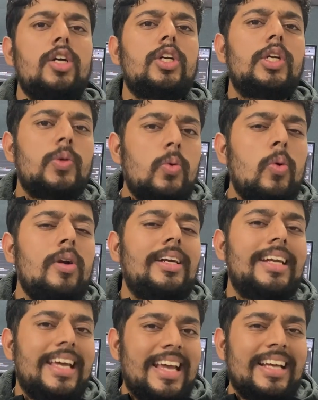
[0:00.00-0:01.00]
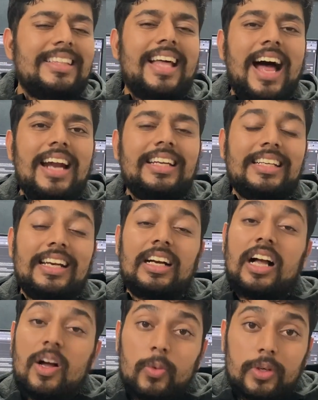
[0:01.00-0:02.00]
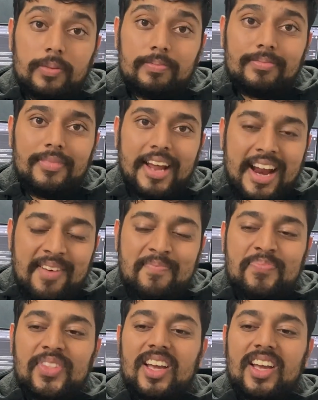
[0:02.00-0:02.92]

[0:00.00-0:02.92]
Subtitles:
do take that in account, right?